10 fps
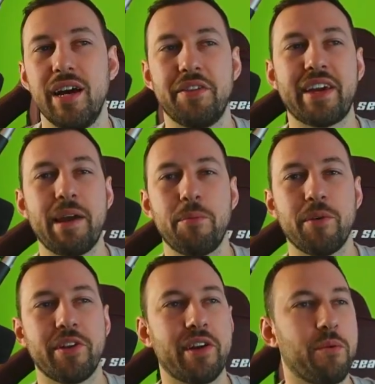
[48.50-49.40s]
And the
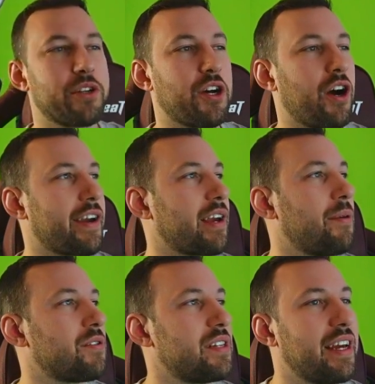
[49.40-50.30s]
capability we're talking
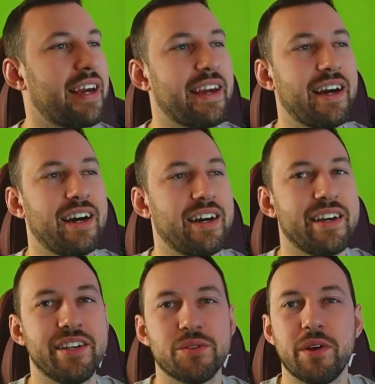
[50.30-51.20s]
about today uh,
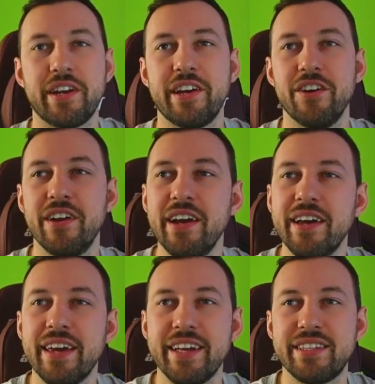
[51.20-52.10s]
is right here.
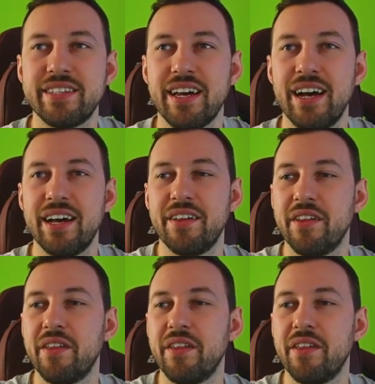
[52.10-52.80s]
It's uh,